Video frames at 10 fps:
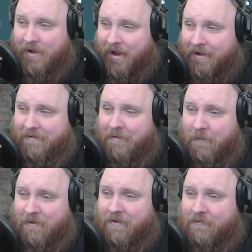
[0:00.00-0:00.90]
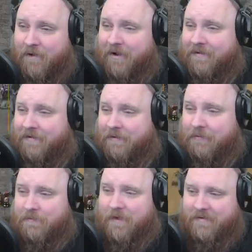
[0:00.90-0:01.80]
I do hope that they find...
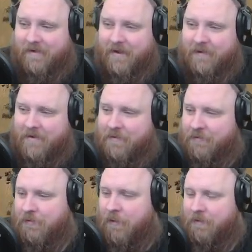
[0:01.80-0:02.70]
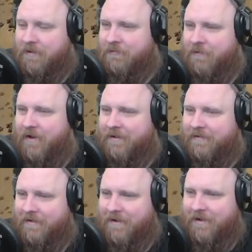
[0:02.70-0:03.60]
Ooh, that's kind of loud. I do hope that they
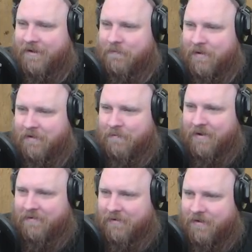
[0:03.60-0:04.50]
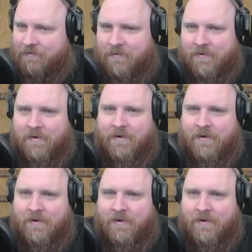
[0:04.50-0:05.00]
find, like, a better place to live.